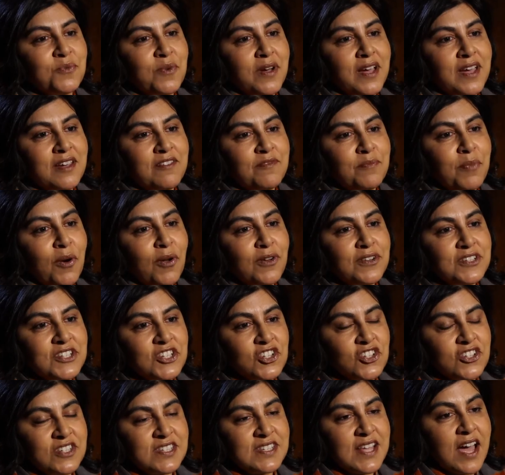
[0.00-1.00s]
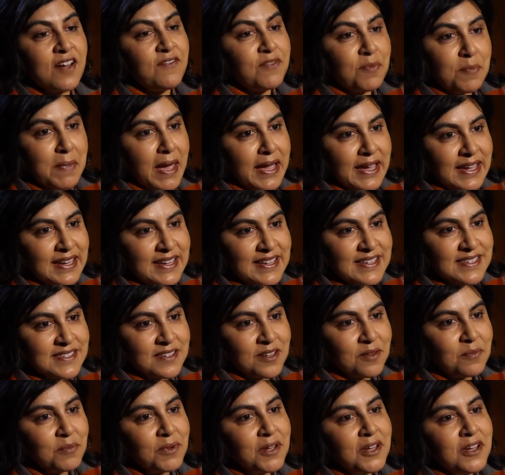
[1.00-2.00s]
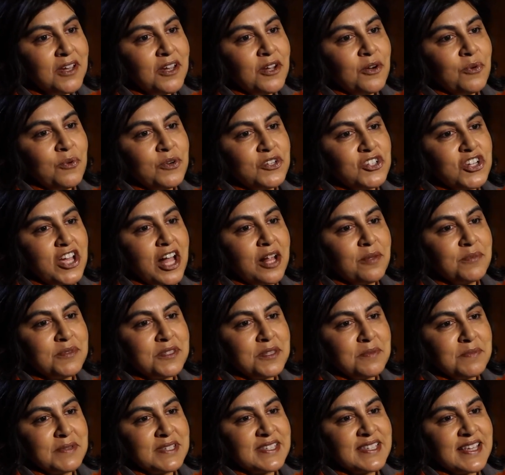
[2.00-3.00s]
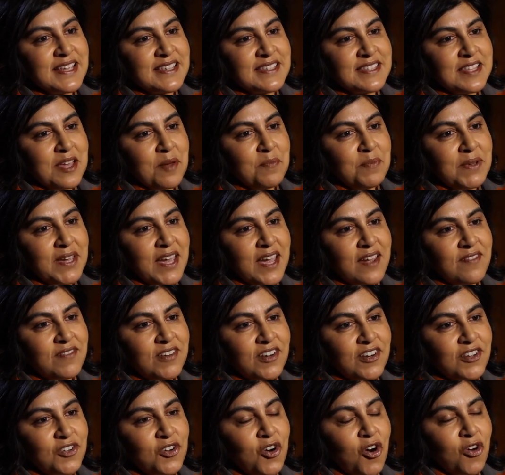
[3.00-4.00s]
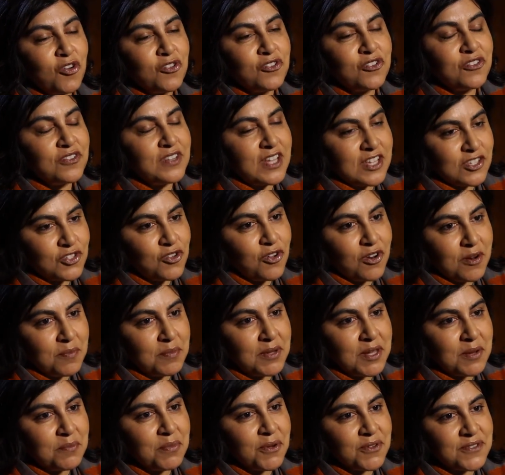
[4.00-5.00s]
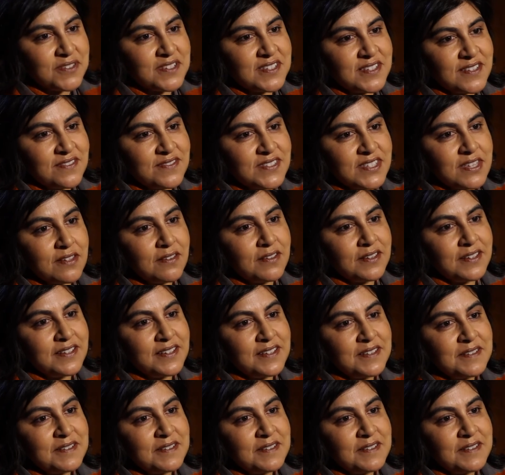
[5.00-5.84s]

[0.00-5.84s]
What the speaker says: where if politicians have a mechanism which helps them assess their behaviour and conduct, that's got to be a positive sign.